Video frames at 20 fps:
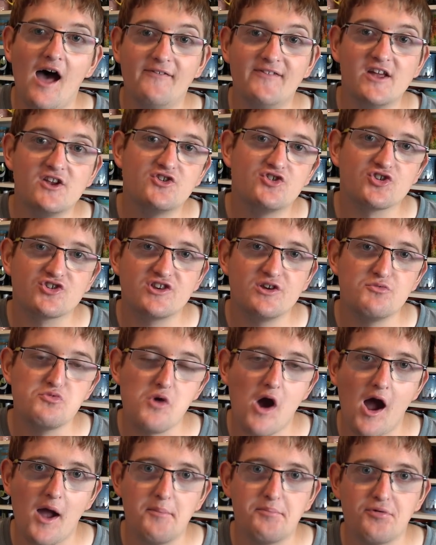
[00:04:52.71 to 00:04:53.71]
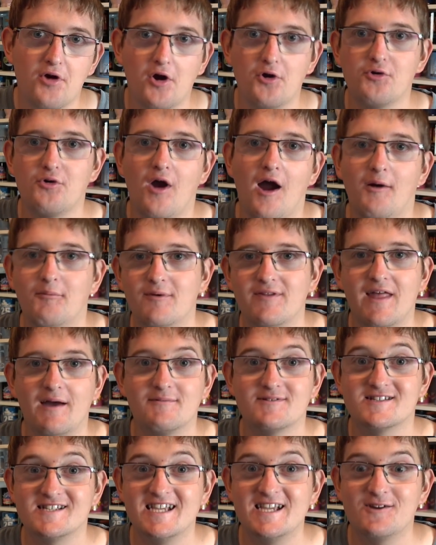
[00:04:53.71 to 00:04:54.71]
the adjusted ride program with
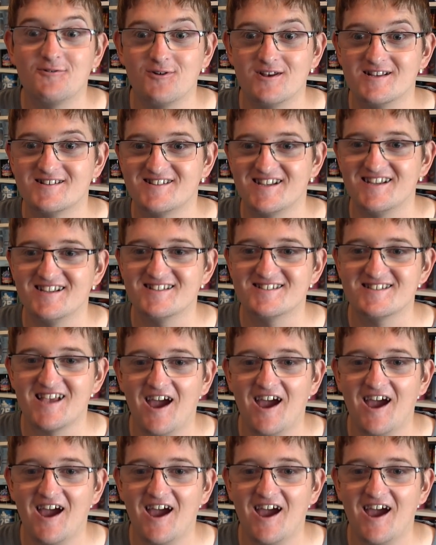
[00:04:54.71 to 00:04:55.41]
them sequences.